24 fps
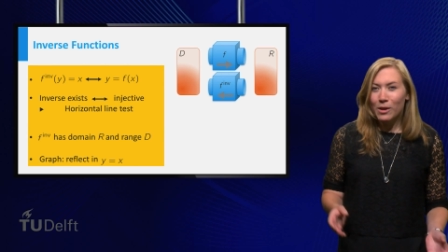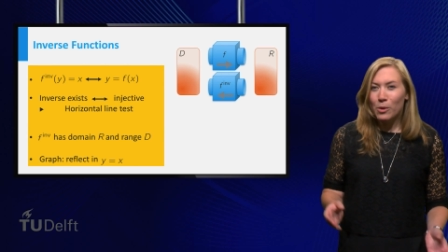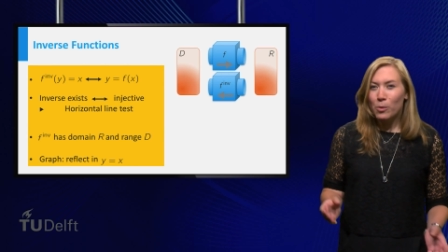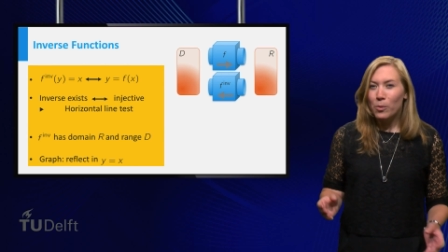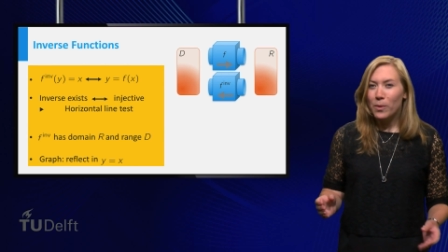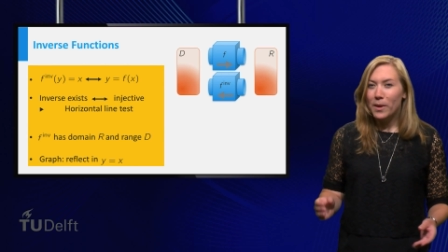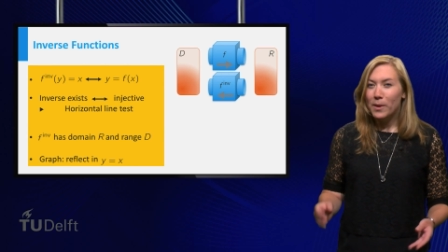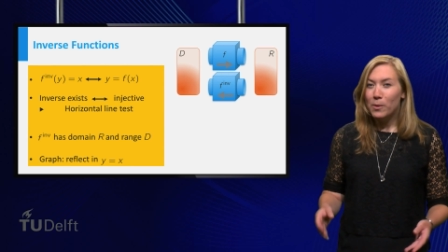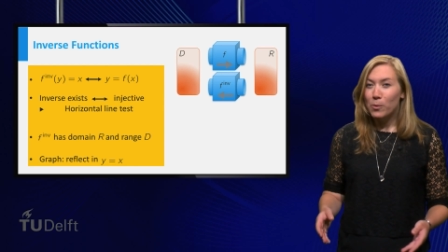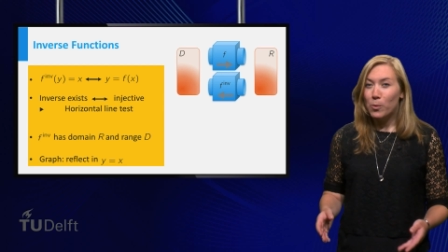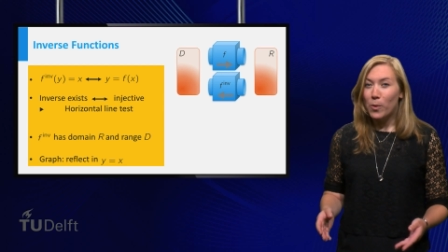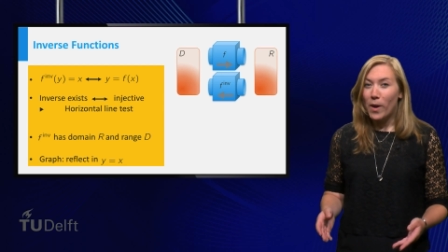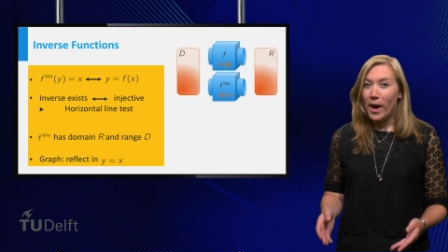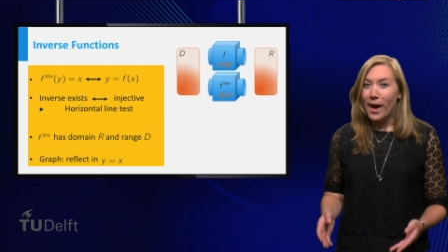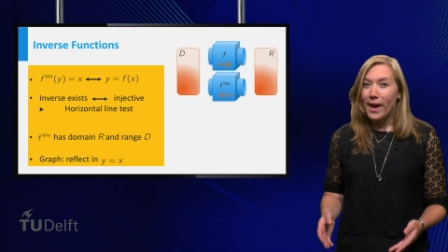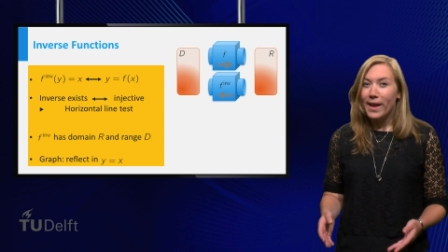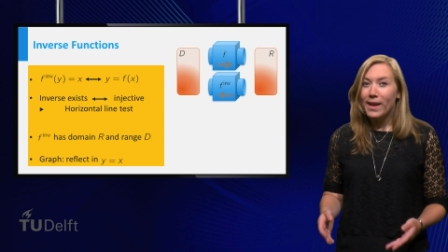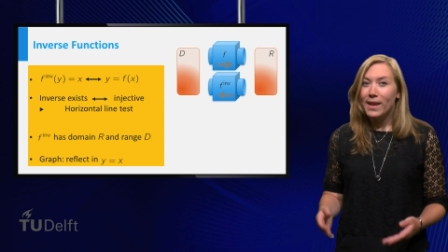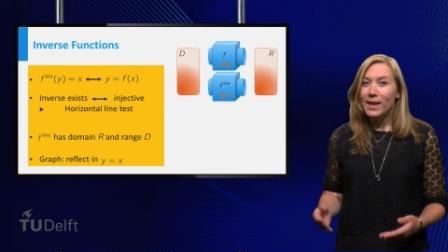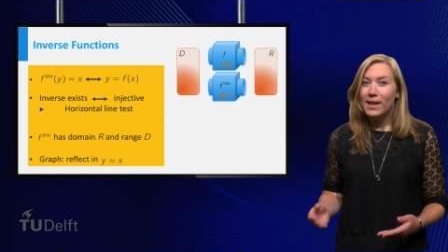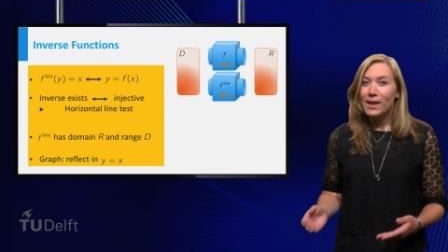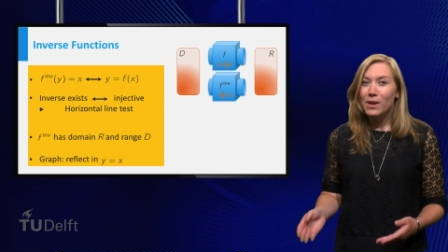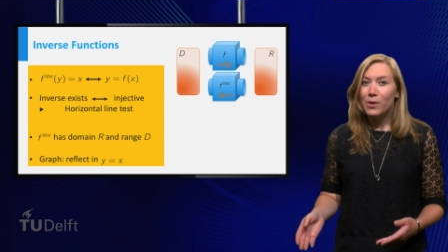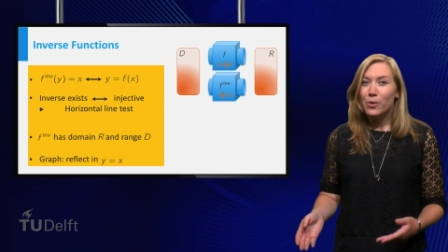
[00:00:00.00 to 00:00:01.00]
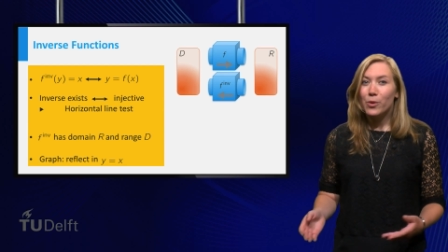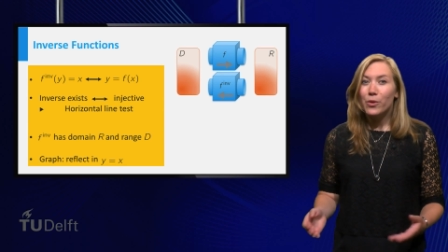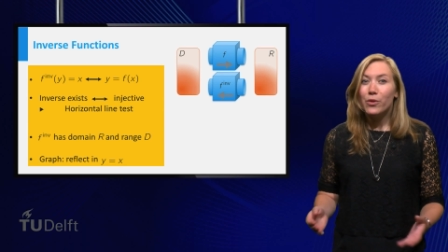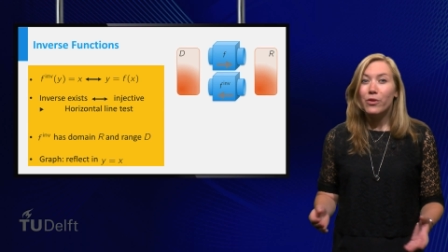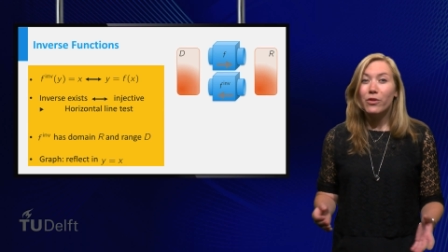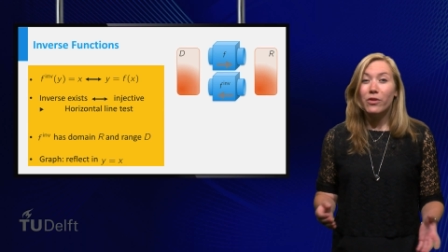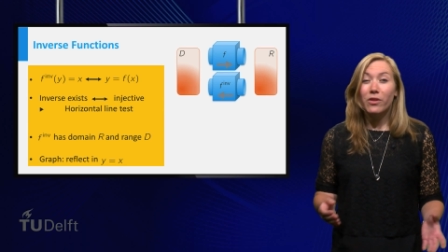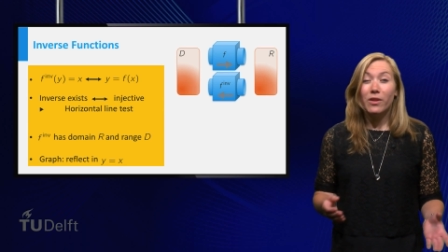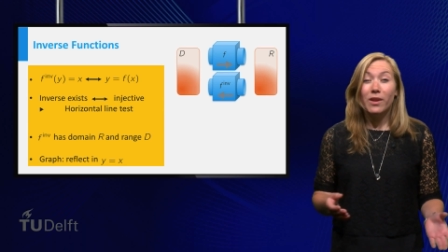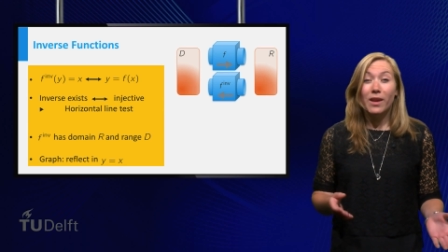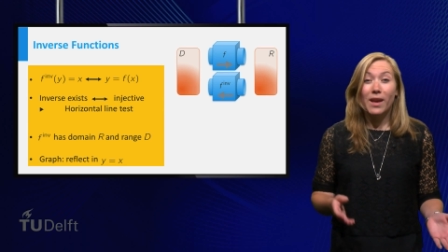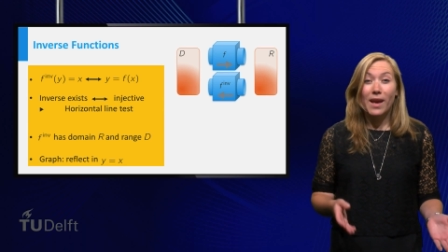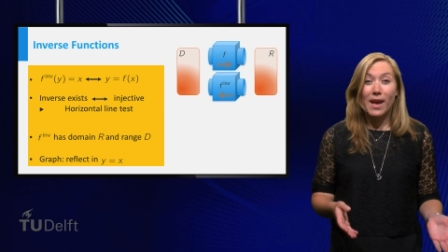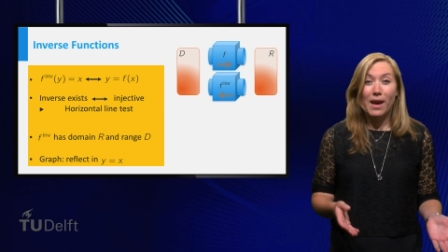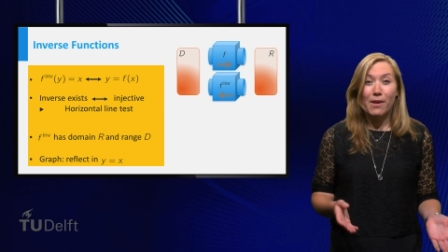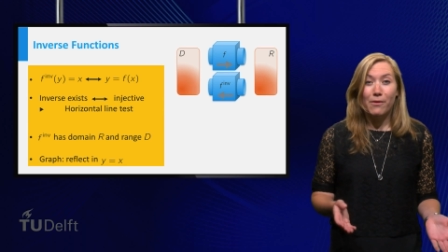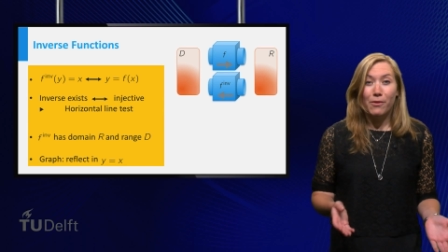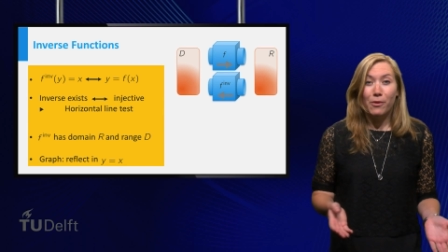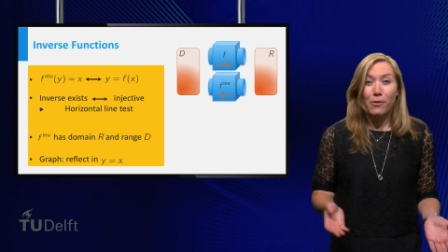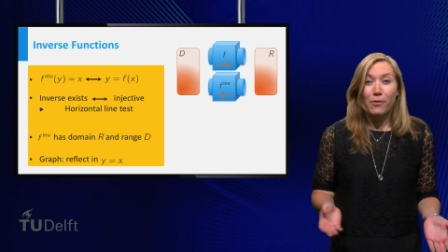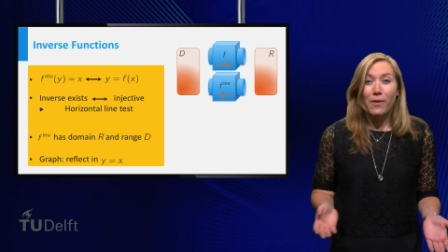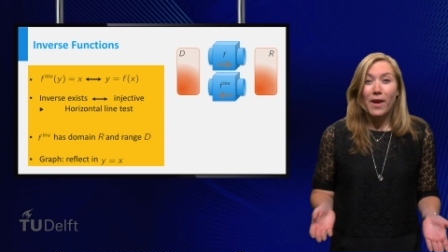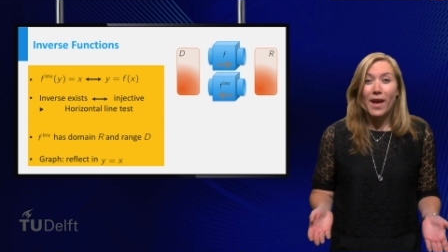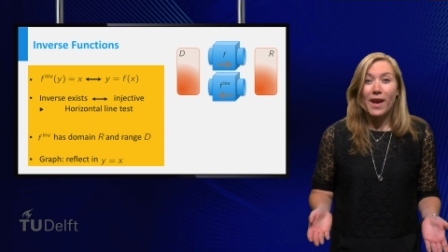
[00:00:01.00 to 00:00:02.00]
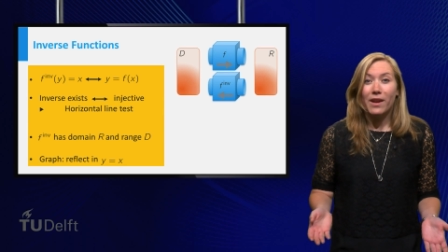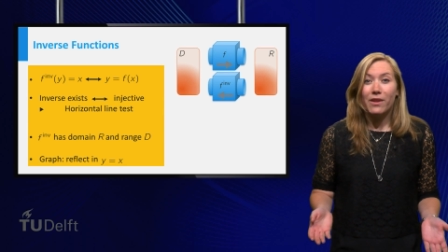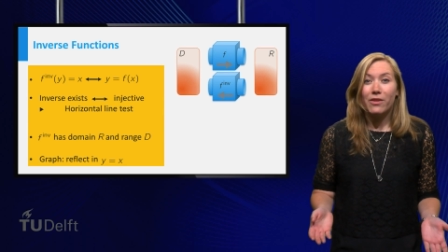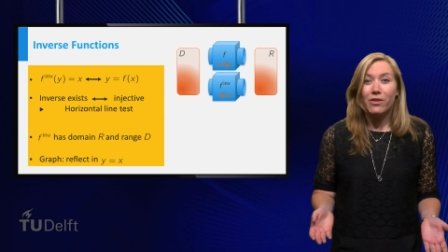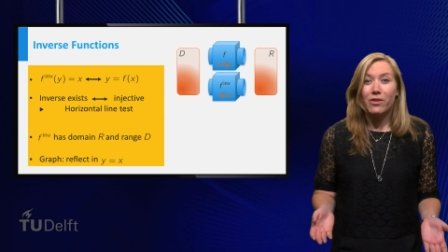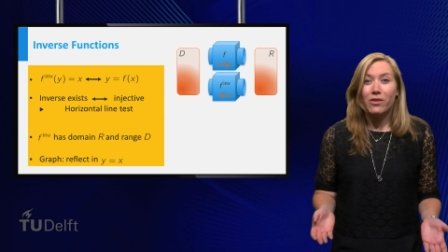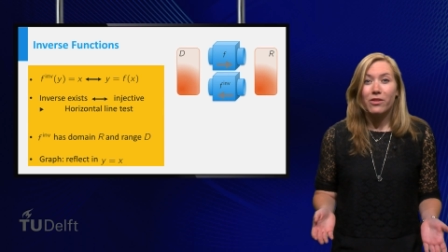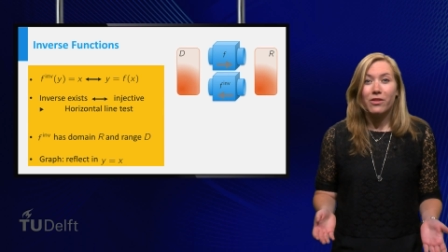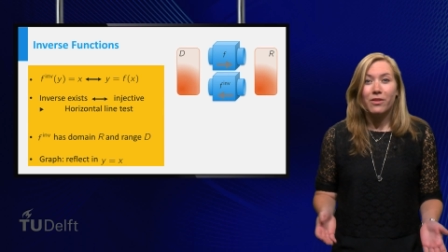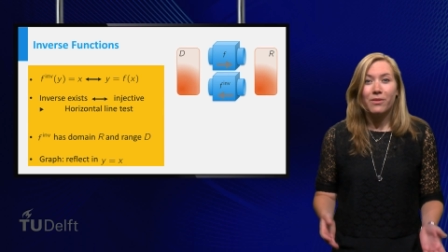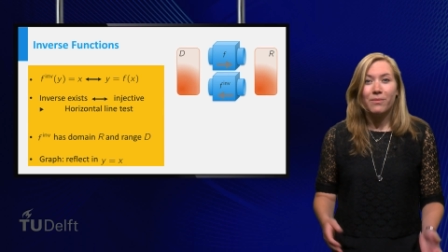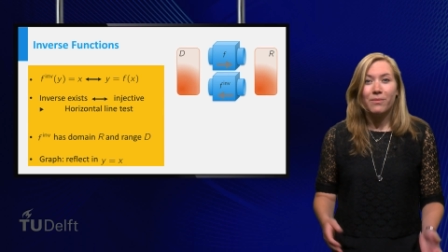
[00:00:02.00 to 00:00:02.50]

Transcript: when y equals f of x.